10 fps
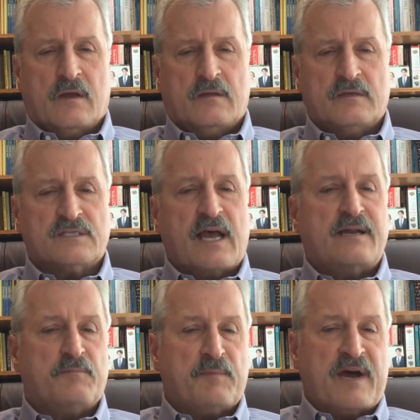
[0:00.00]
The
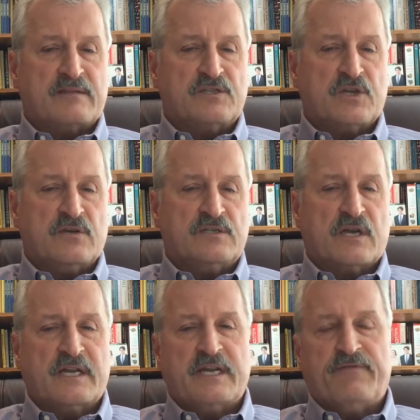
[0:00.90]
slide I'm about to show you is
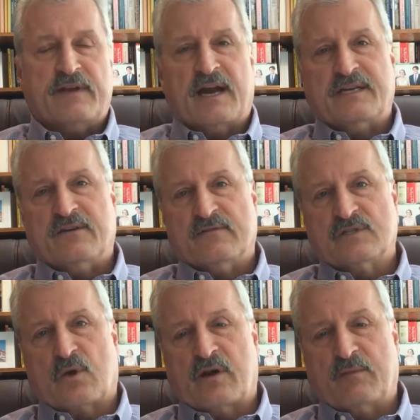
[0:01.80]
going to give you an idea of a
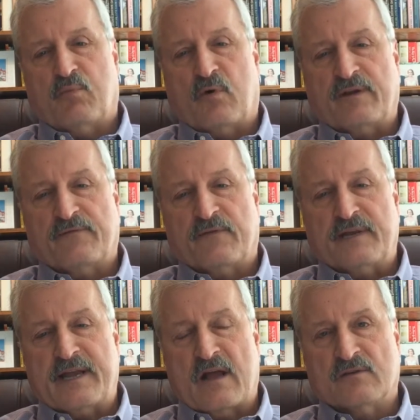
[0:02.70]
starting point for
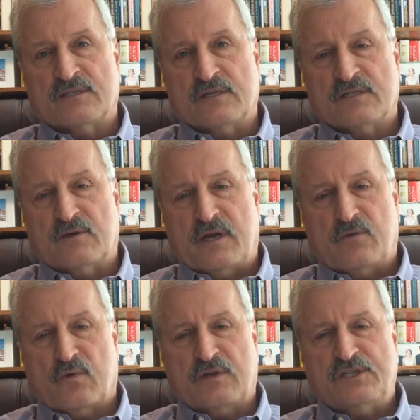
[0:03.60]
the analysis
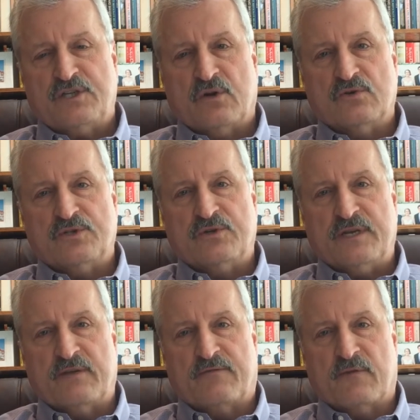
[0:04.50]
and really shows you
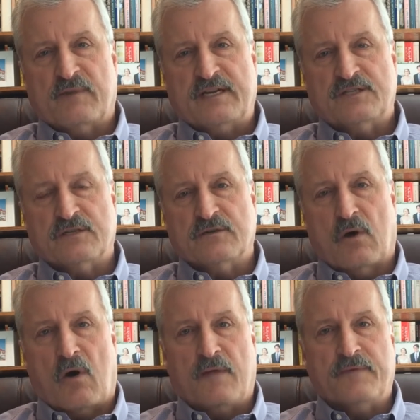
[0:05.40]
the
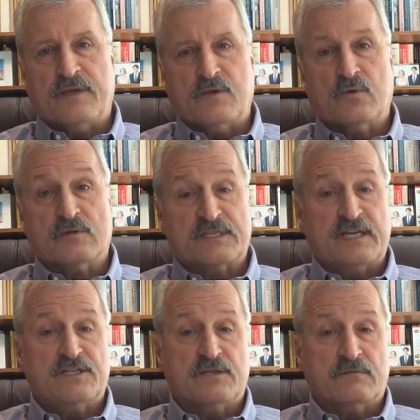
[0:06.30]
information on the
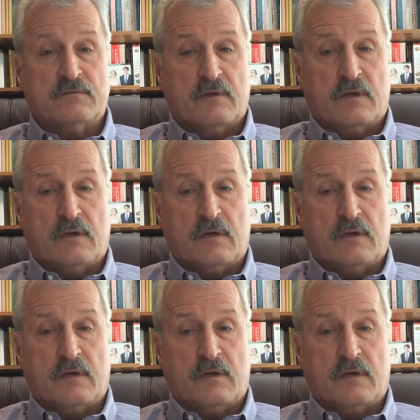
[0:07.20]
utilization